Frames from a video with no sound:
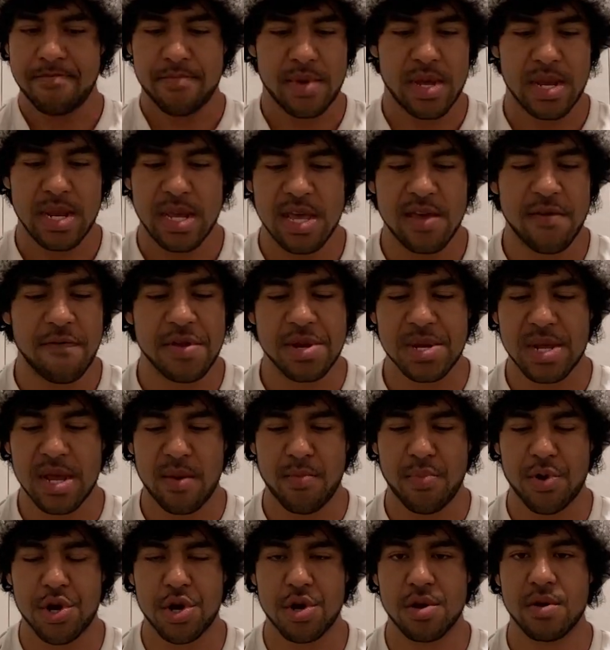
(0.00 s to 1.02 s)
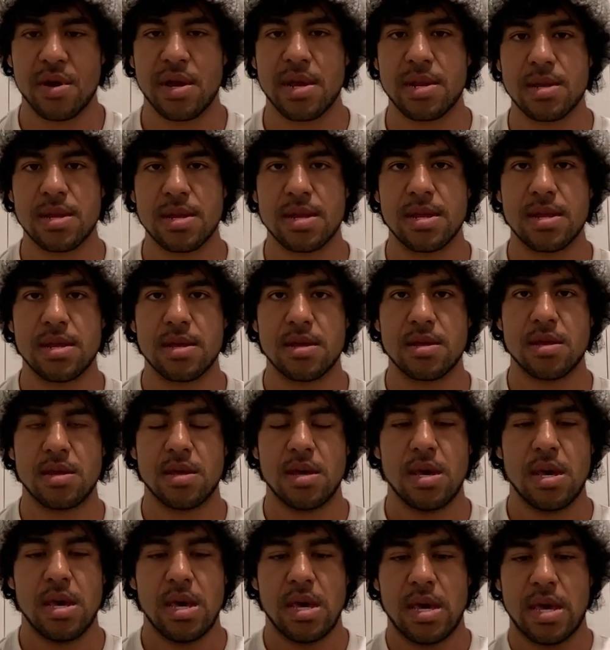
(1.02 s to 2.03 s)
even temperature gradient in it,
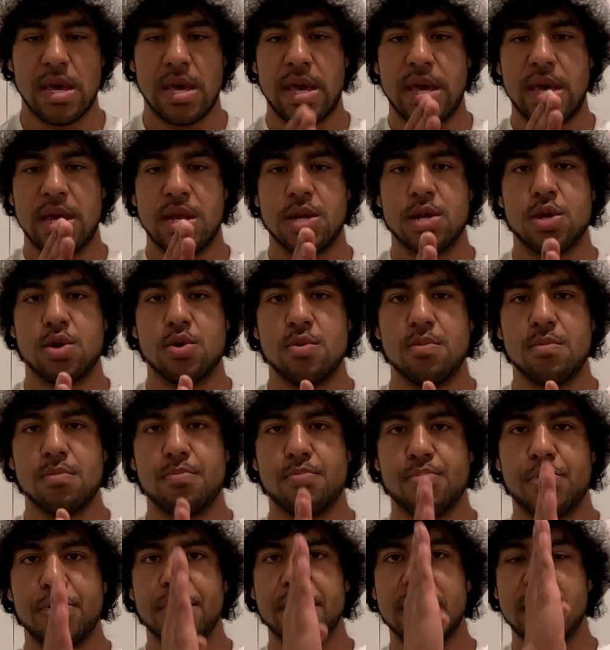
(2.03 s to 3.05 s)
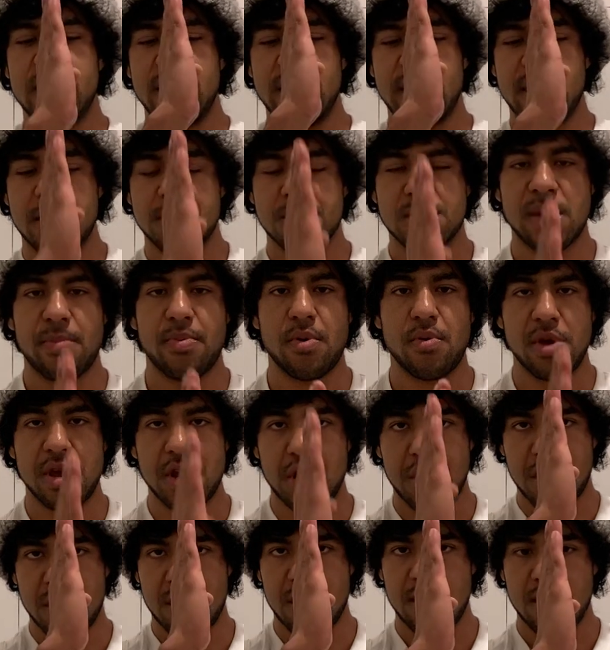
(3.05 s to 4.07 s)
and you put a
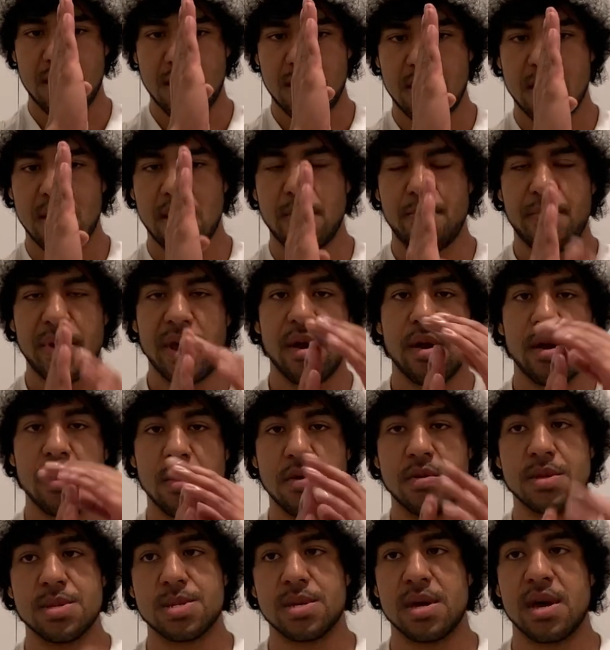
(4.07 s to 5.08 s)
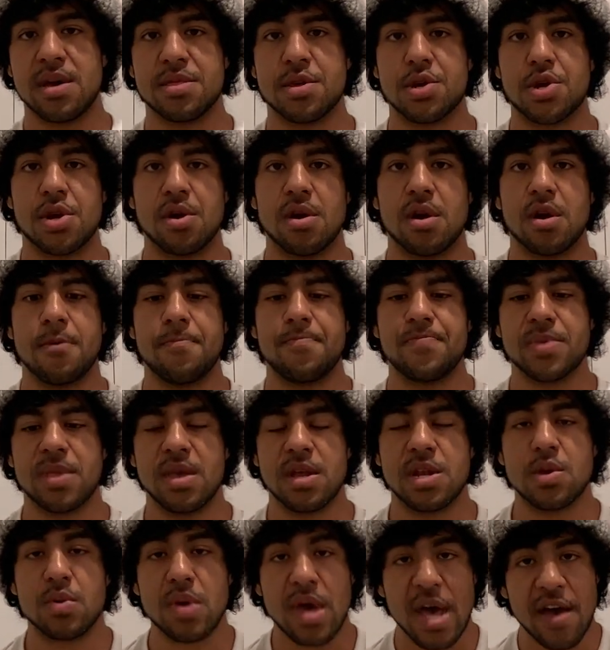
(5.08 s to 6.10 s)
separation, a barrier inside the jar,
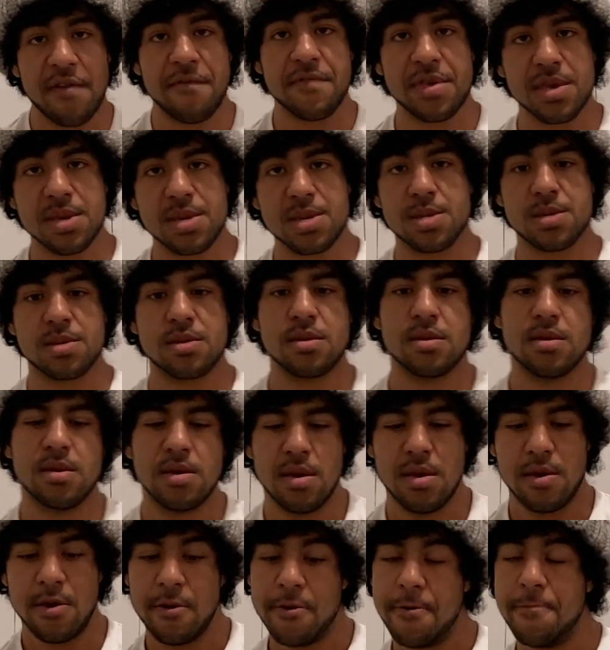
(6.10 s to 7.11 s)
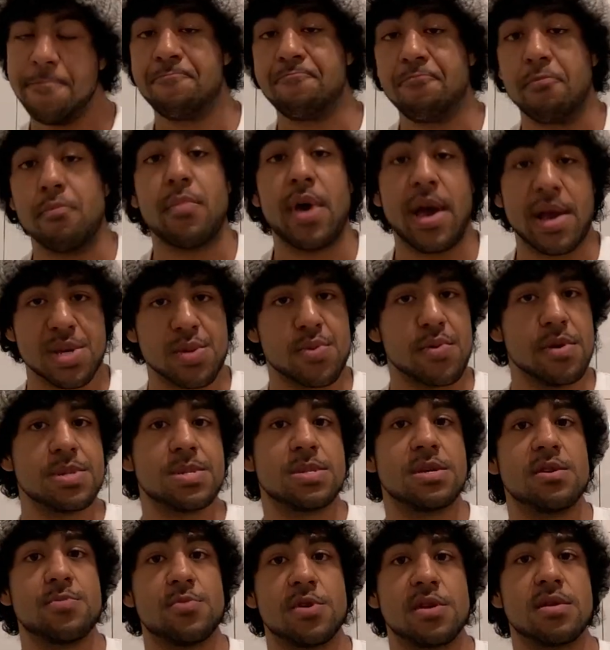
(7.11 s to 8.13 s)
and you have this Maxwell's
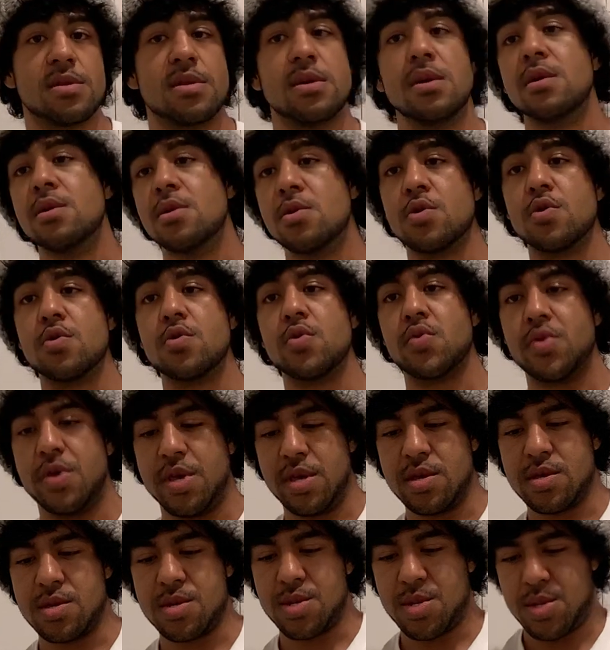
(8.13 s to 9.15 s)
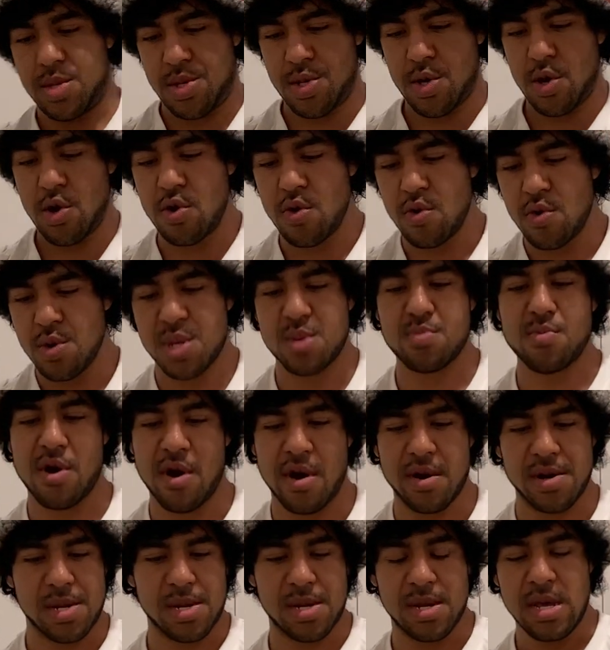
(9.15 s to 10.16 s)
demon who is so
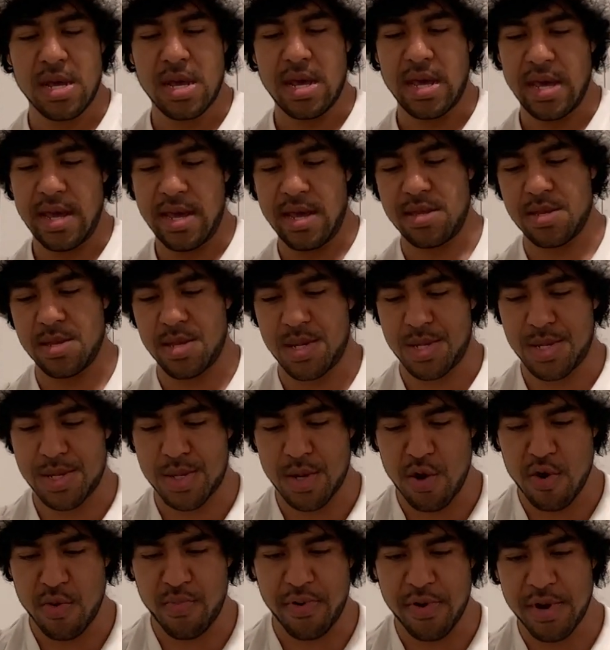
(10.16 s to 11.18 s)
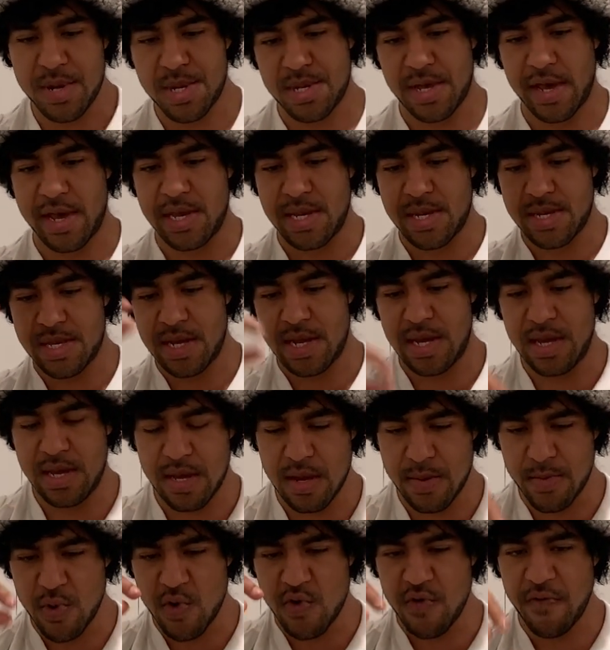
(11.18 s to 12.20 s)
smart and so precise that he
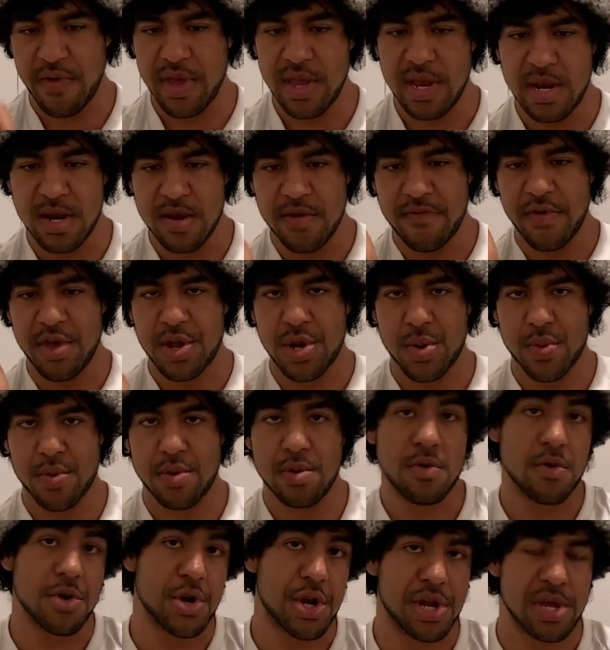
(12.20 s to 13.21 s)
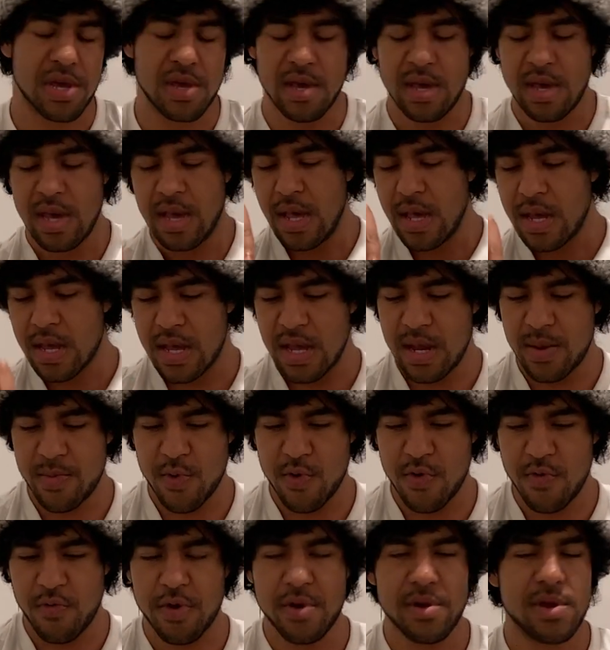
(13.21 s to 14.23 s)
can move individual, or she can
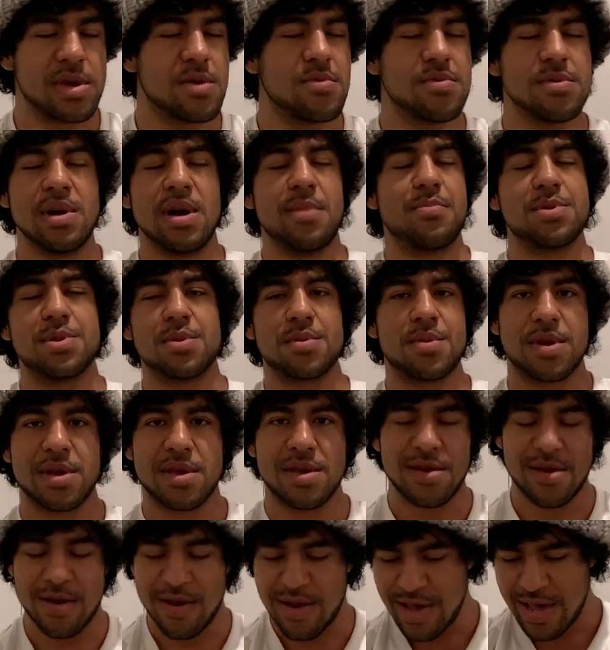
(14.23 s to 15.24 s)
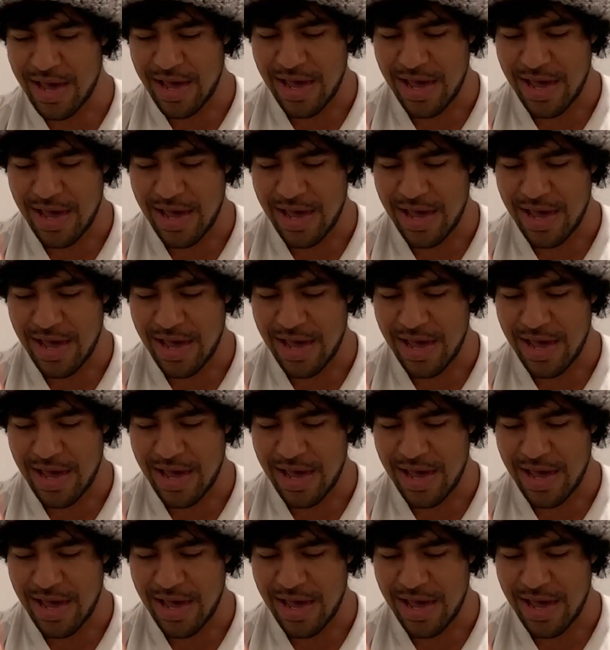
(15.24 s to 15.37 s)
move, we're equal opportunity here.